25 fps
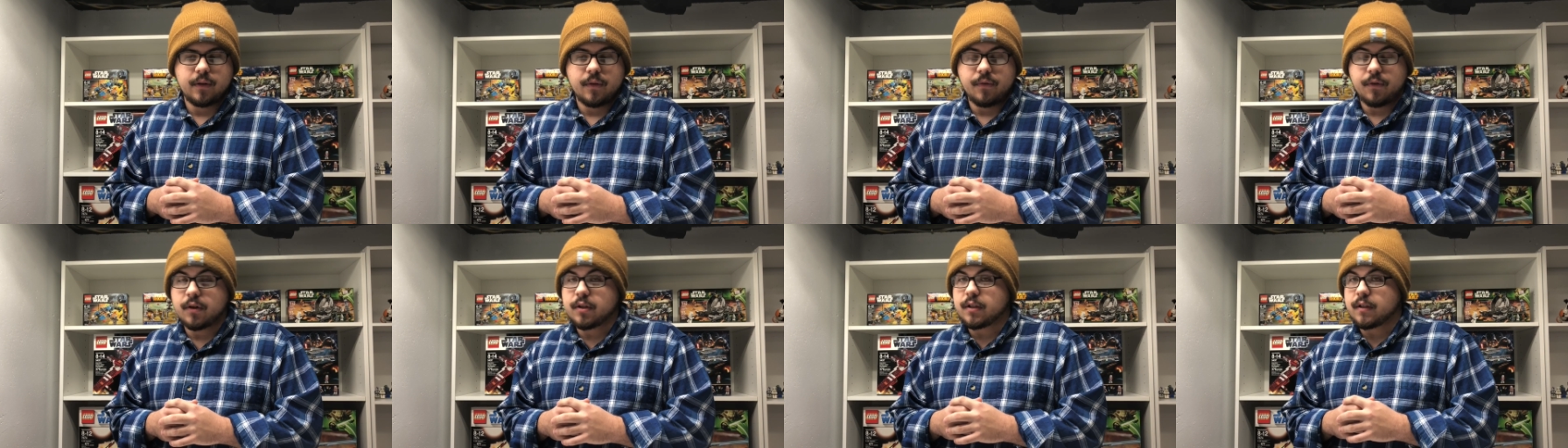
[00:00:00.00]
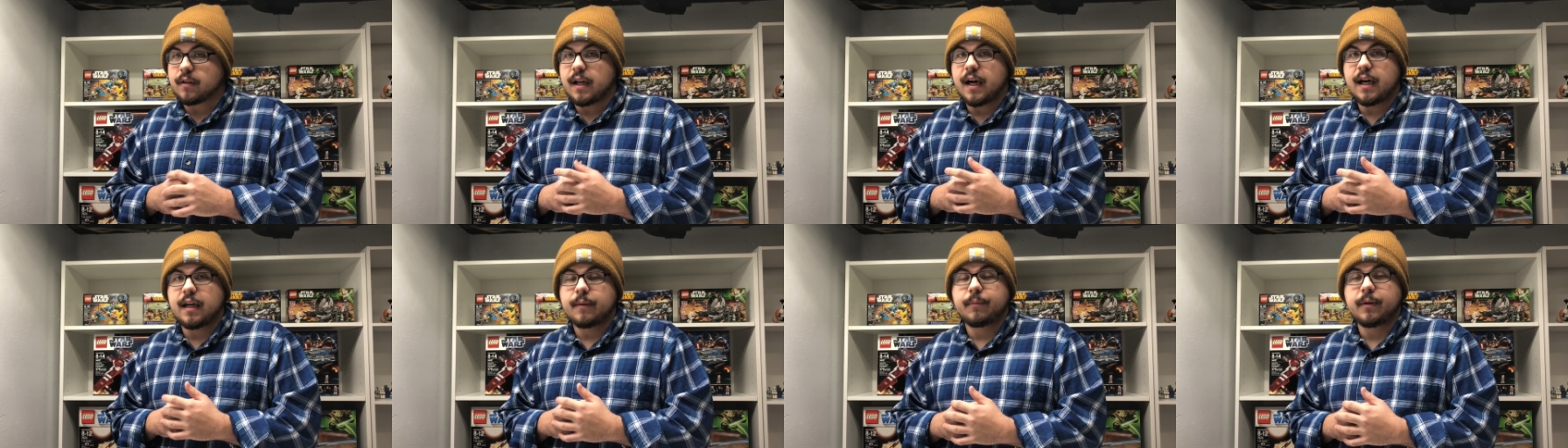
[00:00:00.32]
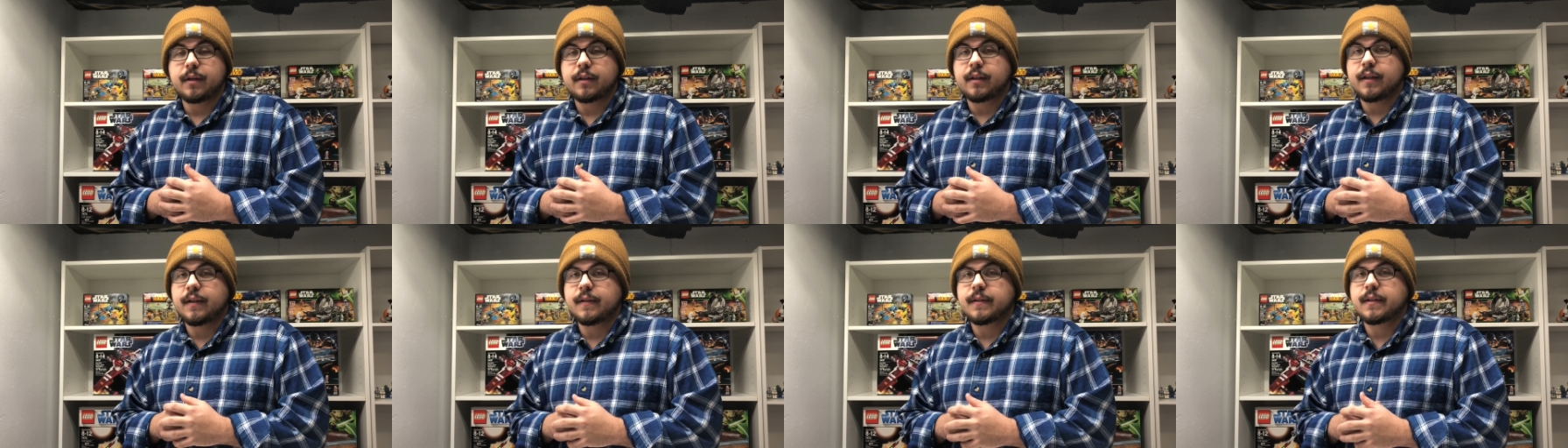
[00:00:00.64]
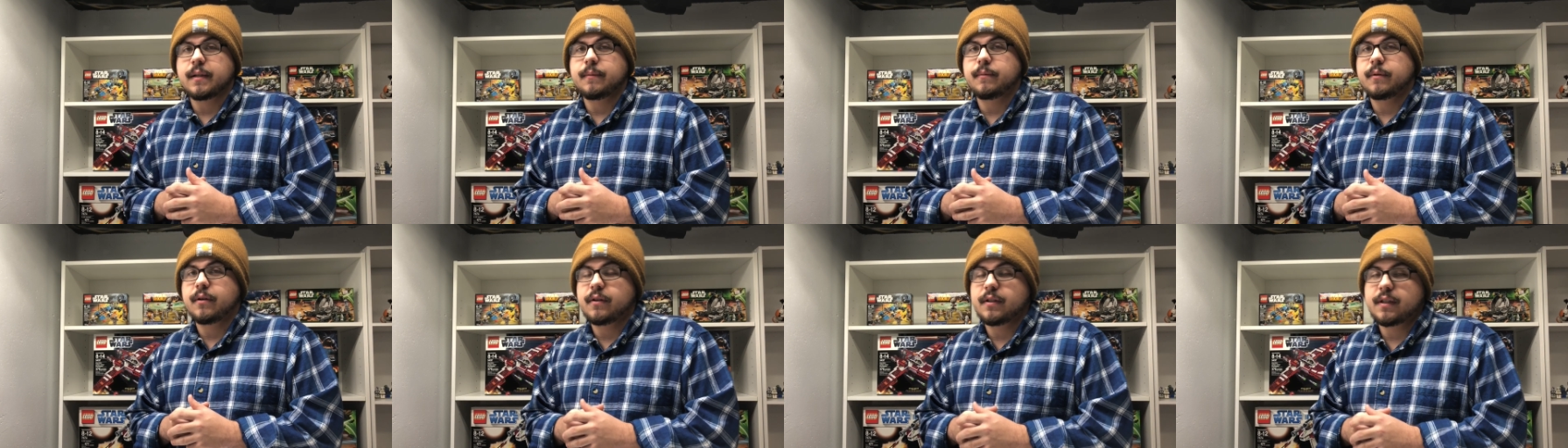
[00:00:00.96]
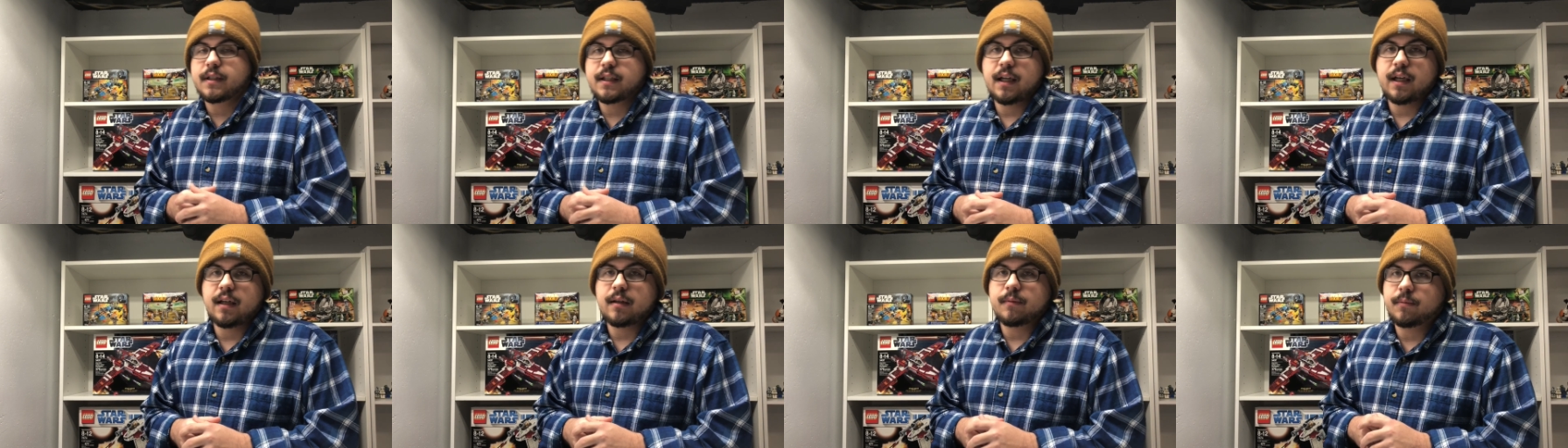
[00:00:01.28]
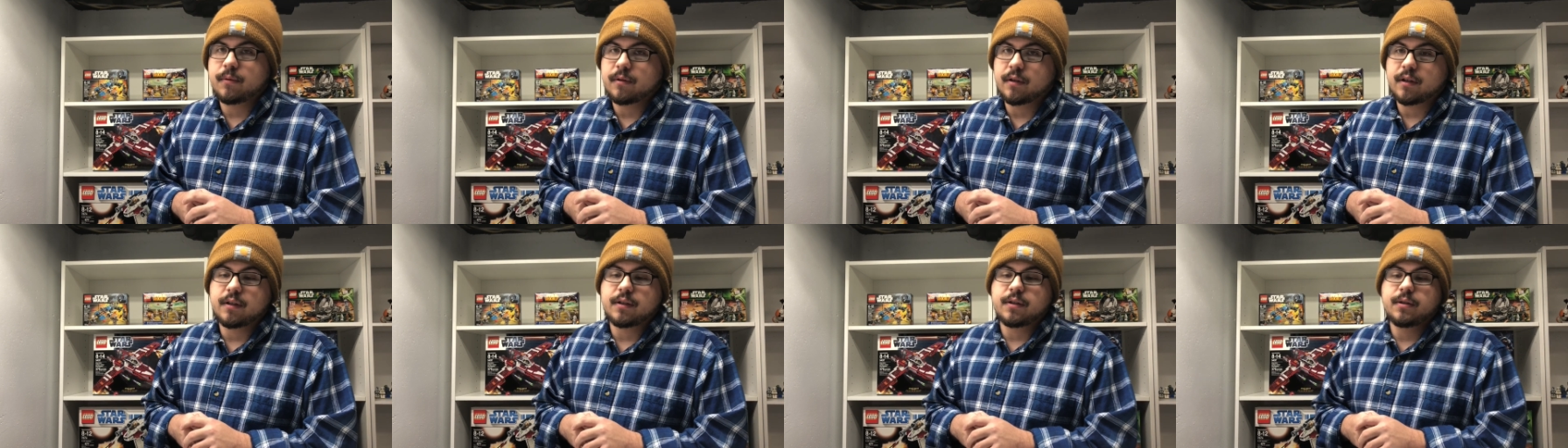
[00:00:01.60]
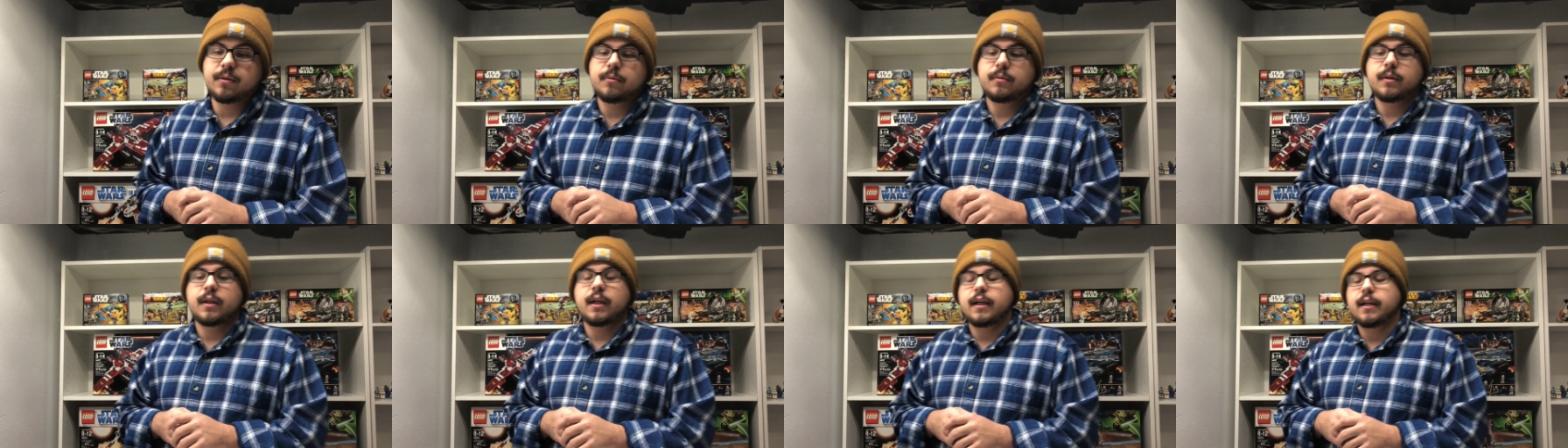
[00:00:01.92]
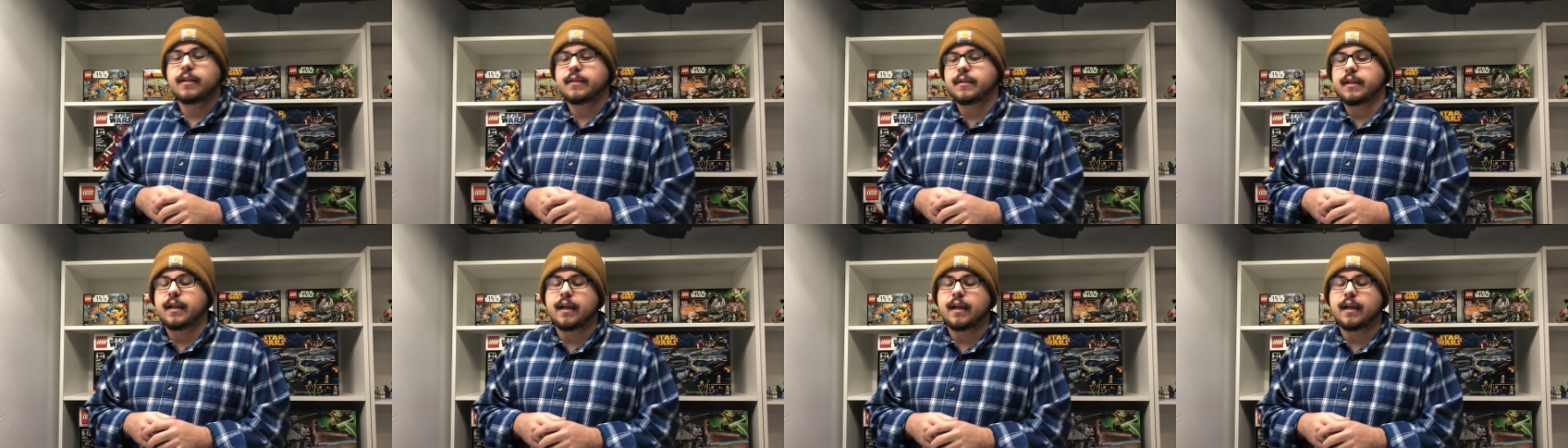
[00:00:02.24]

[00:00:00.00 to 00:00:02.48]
there's a lot of big things coming to the stock market soon, guys.